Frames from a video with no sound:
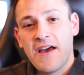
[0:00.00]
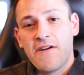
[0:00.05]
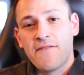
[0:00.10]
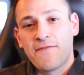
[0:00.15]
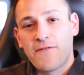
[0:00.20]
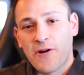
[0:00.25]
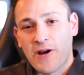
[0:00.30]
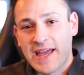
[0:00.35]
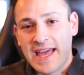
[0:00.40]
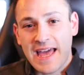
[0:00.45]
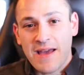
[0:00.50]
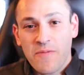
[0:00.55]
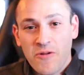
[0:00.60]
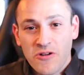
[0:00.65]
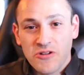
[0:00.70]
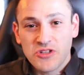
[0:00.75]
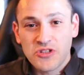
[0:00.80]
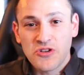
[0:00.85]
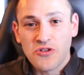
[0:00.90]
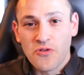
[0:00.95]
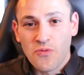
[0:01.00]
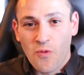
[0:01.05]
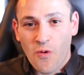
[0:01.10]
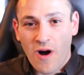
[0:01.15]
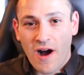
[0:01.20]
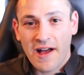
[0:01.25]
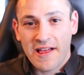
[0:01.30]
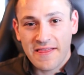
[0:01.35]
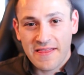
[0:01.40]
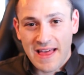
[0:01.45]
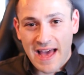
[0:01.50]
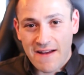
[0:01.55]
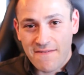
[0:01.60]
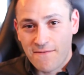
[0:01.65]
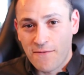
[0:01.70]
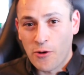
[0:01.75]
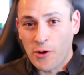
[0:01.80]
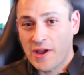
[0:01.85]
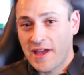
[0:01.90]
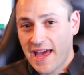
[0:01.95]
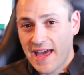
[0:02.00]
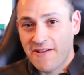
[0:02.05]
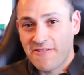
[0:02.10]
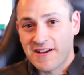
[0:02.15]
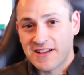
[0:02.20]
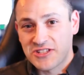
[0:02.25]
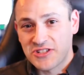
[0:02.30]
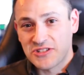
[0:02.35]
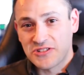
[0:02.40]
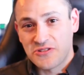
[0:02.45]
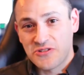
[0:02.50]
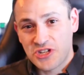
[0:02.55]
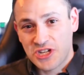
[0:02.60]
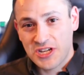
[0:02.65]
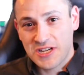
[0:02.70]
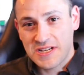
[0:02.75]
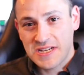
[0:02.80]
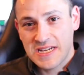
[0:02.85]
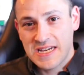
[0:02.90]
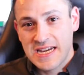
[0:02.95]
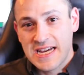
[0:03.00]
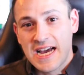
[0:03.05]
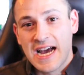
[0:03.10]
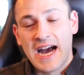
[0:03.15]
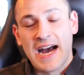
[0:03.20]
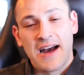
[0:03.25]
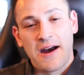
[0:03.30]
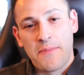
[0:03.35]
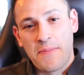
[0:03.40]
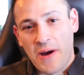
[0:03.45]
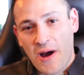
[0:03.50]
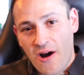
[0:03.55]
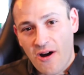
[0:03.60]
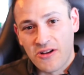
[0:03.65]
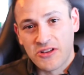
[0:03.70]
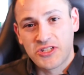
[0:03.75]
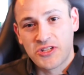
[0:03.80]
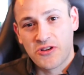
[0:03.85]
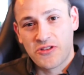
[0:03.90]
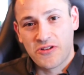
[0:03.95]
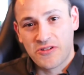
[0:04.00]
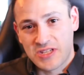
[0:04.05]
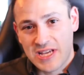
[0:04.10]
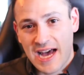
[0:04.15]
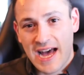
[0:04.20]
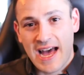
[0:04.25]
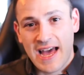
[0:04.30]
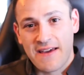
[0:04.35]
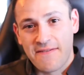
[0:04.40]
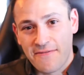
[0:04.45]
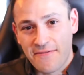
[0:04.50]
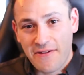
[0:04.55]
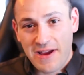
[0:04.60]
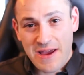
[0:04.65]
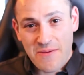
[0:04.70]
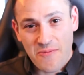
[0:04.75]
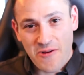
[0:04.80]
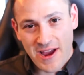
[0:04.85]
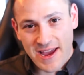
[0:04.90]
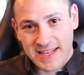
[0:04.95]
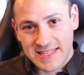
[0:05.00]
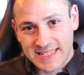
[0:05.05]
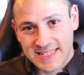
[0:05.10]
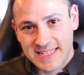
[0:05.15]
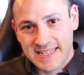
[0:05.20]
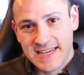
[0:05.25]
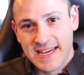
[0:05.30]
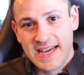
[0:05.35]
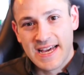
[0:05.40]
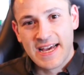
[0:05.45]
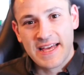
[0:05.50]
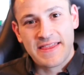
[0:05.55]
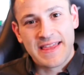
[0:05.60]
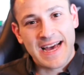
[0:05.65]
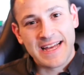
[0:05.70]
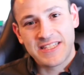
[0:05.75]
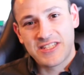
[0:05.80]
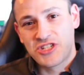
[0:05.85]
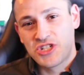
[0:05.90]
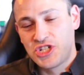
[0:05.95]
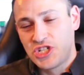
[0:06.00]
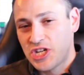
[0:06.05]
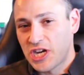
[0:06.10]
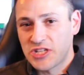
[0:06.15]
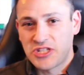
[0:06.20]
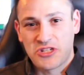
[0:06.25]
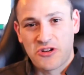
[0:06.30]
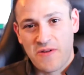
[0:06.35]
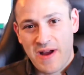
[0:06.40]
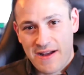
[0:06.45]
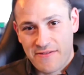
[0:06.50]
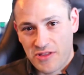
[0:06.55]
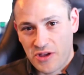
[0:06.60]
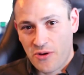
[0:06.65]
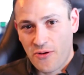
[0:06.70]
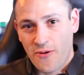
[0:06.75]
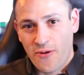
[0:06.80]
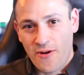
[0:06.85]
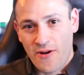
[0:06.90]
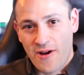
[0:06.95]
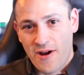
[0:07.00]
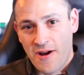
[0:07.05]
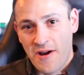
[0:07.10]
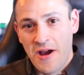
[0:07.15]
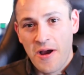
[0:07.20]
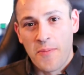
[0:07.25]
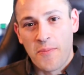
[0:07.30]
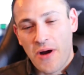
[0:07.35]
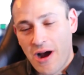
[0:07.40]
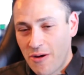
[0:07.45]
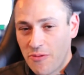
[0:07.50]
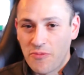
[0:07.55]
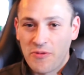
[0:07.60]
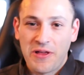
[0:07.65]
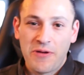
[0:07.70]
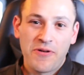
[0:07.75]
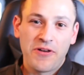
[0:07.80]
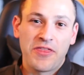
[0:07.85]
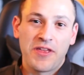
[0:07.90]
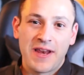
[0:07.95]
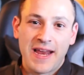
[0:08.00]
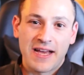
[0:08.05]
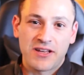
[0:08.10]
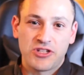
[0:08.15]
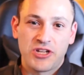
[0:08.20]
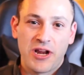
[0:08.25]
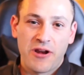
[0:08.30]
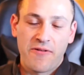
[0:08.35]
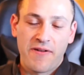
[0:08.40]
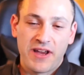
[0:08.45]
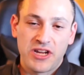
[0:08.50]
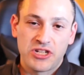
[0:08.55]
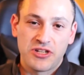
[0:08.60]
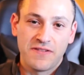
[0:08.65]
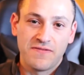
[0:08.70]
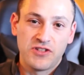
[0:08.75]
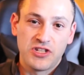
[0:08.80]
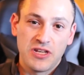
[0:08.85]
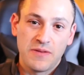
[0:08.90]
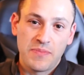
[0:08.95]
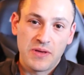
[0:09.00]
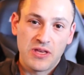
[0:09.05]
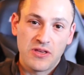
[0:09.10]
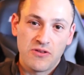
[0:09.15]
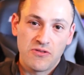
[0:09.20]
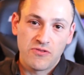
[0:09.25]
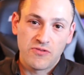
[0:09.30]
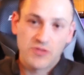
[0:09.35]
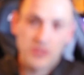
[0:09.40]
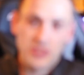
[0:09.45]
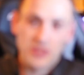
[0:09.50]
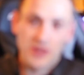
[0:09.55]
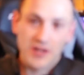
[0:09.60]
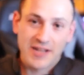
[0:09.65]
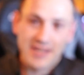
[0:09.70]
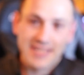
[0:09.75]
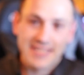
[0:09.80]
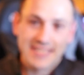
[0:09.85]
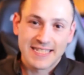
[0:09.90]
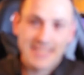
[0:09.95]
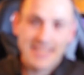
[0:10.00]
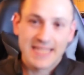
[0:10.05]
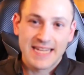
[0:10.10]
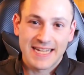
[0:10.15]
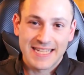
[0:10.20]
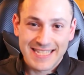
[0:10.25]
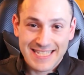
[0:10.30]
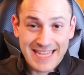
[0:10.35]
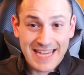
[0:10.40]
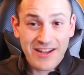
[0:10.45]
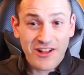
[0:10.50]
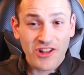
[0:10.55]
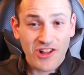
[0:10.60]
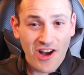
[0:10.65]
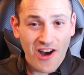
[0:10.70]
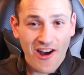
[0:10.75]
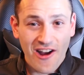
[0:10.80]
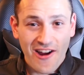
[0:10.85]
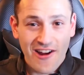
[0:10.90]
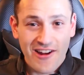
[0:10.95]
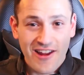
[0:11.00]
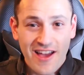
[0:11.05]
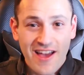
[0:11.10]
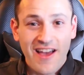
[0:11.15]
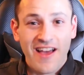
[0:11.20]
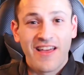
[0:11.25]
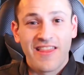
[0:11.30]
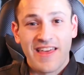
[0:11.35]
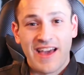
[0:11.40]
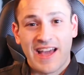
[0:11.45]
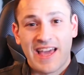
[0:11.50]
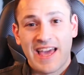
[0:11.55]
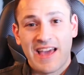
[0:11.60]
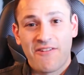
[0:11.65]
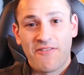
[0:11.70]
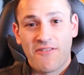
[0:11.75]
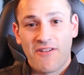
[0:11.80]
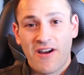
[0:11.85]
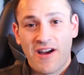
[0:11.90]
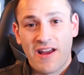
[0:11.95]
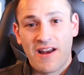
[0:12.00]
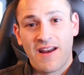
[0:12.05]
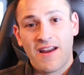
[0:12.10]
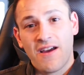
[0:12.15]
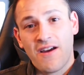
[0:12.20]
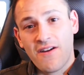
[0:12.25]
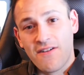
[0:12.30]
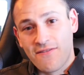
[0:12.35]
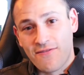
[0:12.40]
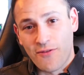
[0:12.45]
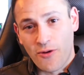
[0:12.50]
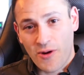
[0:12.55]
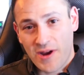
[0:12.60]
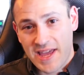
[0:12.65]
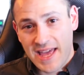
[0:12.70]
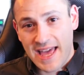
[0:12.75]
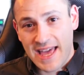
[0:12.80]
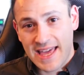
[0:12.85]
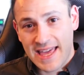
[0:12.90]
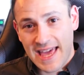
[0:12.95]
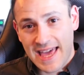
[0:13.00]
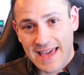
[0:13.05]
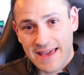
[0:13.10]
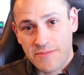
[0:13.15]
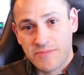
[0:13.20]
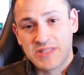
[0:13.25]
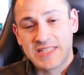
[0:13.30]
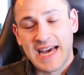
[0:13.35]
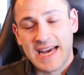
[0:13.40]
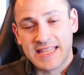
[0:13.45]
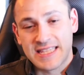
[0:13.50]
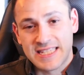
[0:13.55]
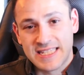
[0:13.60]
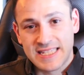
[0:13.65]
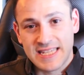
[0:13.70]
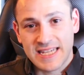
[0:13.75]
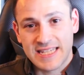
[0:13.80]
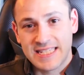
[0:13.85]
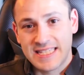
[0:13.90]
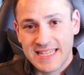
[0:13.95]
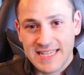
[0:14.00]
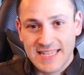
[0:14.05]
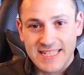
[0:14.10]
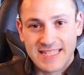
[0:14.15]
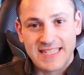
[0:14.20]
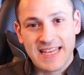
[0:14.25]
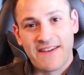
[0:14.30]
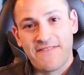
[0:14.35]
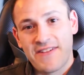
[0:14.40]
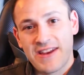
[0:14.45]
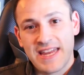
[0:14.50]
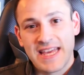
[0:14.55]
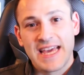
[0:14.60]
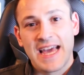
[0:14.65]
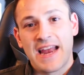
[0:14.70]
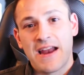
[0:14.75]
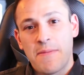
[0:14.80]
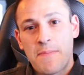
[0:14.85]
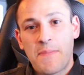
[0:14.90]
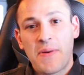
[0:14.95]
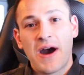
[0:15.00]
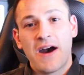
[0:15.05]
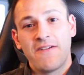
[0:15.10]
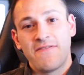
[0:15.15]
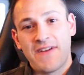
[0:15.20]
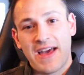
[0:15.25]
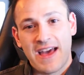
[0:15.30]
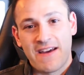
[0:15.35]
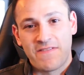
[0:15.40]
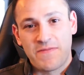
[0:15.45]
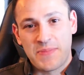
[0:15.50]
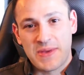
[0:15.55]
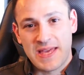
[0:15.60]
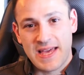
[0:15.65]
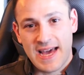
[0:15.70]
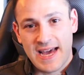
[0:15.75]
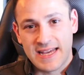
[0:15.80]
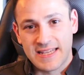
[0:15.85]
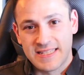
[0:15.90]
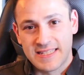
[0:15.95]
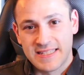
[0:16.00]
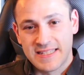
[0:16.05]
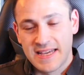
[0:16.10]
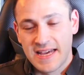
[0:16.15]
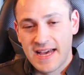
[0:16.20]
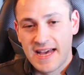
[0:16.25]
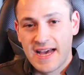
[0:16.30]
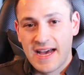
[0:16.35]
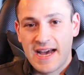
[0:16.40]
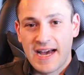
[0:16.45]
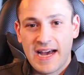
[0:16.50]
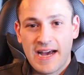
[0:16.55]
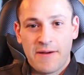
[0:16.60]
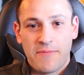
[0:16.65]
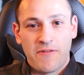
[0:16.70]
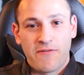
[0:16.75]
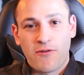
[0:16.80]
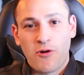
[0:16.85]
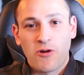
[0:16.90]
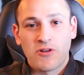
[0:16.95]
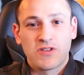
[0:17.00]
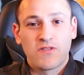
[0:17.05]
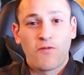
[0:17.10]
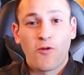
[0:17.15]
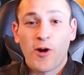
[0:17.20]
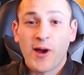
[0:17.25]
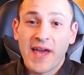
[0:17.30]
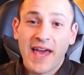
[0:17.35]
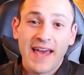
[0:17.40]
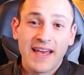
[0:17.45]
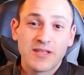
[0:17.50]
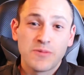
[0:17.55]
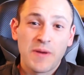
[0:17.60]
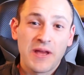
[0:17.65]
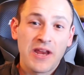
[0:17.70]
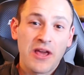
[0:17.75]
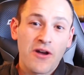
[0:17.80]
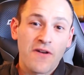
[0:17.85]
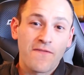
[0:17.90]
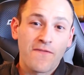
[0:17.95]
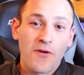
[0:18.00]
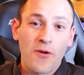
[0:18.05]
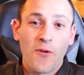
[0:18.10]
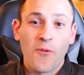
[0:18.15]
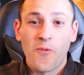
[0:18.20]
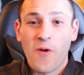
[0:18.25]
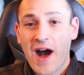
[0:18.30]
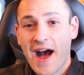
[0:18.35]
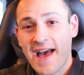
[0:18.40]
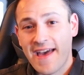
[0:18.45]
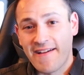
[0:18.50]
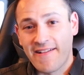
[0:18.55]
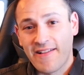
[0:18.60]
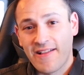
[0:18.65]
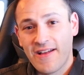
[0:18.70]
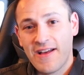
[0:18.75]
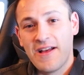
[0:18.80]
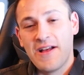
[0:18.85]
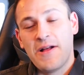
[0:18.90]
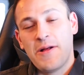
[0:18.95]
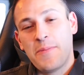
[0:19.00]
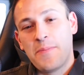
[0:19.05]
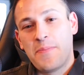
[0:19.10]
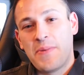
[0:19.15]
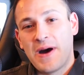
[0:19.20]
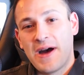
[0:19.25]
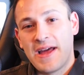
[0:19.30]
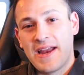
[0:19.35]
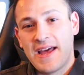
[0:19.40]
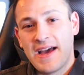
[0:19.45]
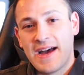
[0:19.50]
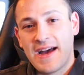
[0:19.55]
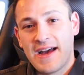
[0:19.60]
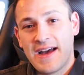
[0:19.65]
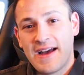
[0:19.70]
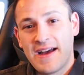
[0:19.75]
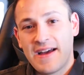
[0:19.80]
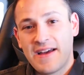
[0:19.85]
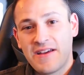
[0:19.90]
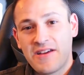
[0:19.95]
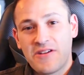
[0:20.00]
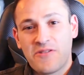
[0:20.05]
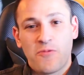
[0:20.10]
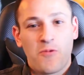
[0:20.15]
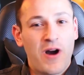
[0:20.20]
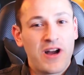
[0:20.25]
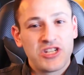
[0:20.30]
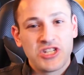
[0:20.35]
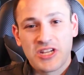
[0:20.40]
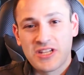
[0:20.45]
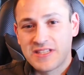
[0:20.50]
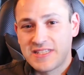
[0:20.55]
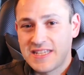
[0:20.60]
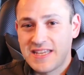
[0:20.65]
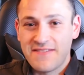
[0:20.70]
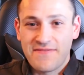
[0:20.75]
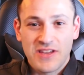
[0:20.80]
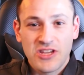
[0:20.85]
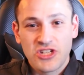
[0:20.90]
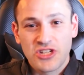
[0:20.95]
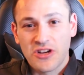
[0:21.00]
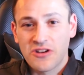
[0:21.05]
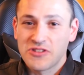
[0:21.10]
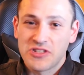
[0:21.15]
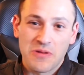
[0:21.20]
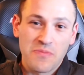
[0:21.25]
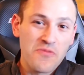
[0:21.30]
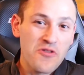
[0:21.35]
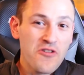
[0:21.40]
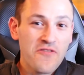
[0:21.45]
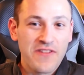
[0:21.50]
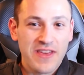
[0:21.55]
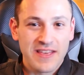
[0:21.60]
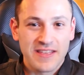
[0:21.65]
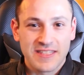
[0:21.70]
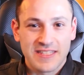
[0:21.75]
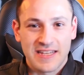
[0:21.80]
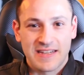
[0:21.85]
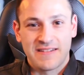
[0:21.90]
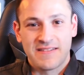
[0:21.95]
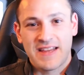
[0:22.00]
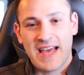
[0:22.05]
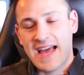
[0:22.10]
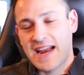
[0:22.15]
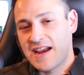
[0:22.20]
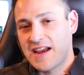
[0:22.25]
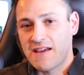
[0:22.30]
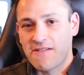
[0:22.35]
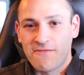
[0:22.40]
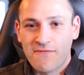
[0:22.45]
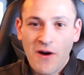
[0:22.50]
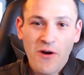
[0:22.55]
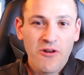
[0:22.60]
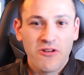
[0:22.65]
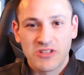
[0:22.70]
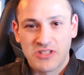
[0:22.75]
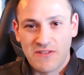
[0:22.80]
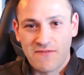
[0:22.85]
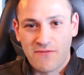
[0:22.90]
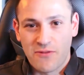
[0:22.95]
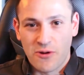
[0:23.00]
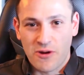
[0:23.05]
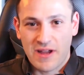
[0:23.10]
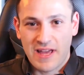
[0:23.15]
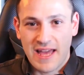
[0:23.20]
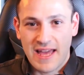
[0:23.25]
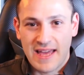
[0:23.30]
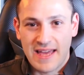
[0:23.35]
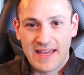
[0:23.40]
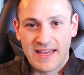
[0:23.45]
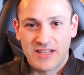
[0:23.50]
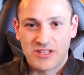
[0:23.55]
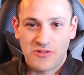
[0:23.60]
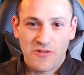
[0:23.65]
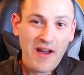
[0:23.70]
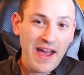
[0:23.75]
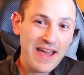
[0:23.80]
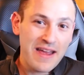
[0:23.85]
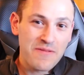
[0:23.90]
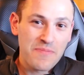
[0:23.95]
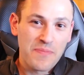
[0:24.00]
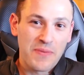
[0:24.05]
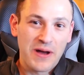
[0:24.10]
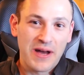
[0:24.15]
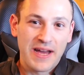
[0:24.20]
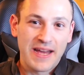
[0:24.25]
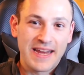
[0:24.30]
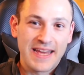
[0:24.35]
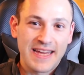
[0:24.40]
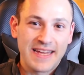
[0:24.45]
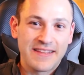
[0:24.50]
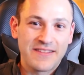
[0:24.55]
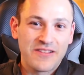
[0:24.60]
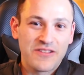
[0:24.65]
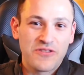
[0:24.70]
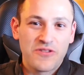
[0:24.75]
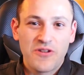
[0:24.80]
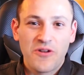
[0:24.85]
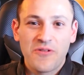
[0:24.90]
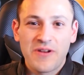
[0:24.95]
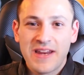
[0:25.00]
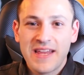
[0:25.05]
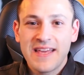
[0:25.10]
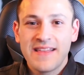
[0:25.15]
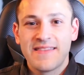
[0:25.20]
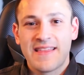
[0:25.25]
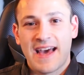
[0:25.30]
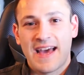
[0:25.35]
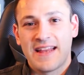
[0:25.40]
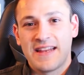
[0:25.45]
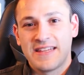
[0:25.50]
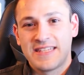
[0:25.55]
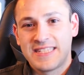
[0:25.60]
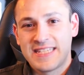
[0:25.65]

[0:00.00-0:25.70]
for gamers who want that 4K resolution, but also those high frame rates, that's just around the corner. Probably with the next generation of GPUs, you're going to see a single card that can run 4K games at 60, 70, and above FPS. Of course, 4K has been here for a while, but watching TV shows and movies and editing photos at 4K is great, but you don't need that